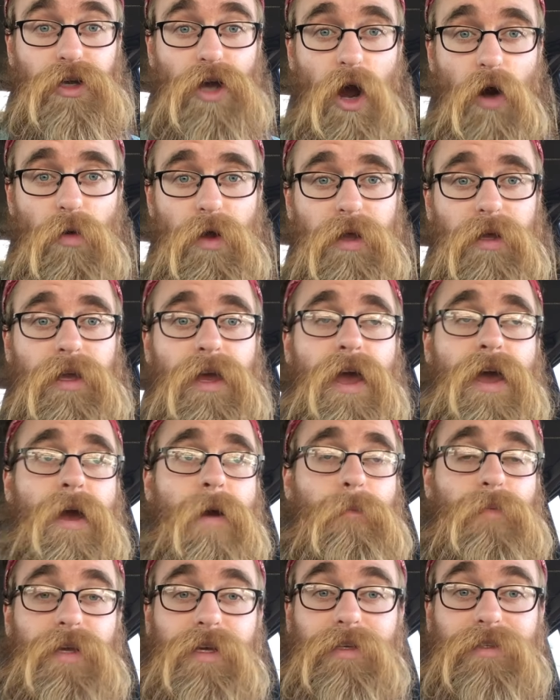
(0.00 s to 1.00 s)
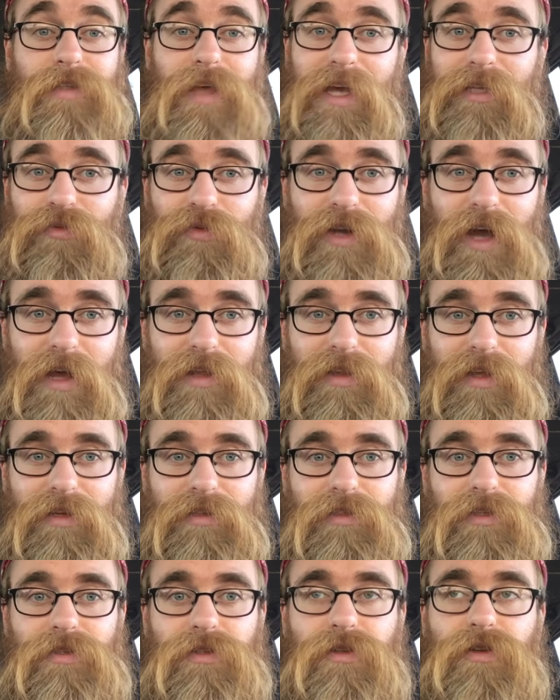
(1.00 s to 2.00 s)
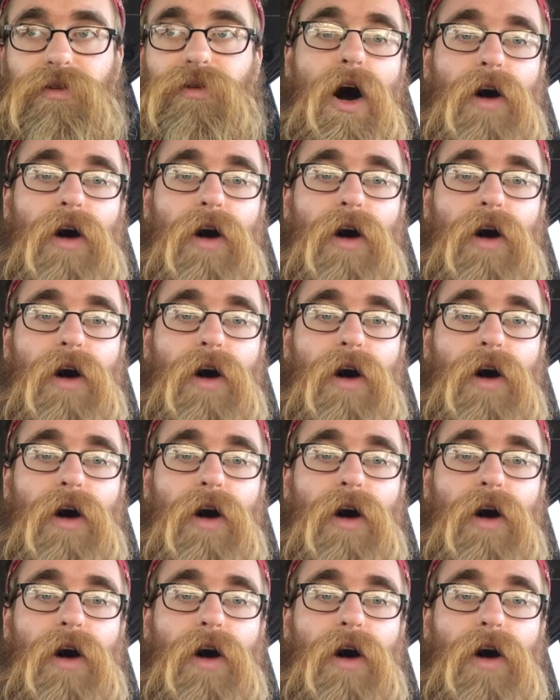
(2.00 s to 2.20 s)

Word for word: going because that's what I like to do.